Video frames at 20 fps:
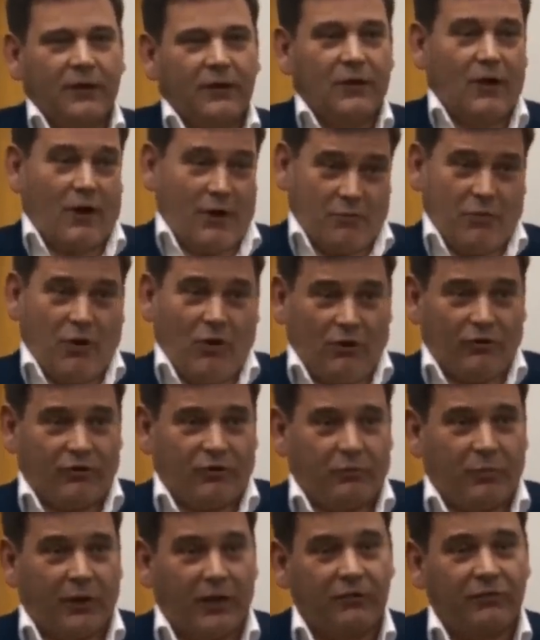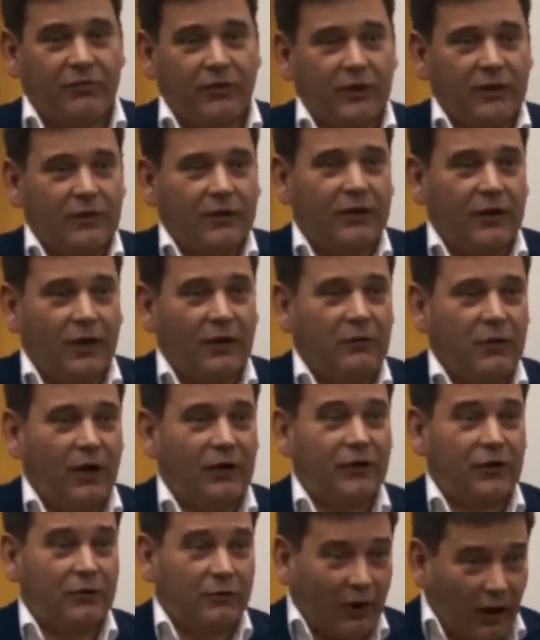No, I'm not, but
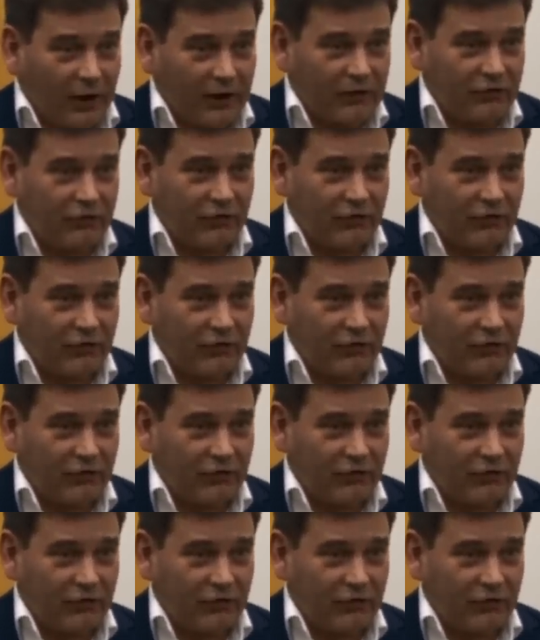if, I do like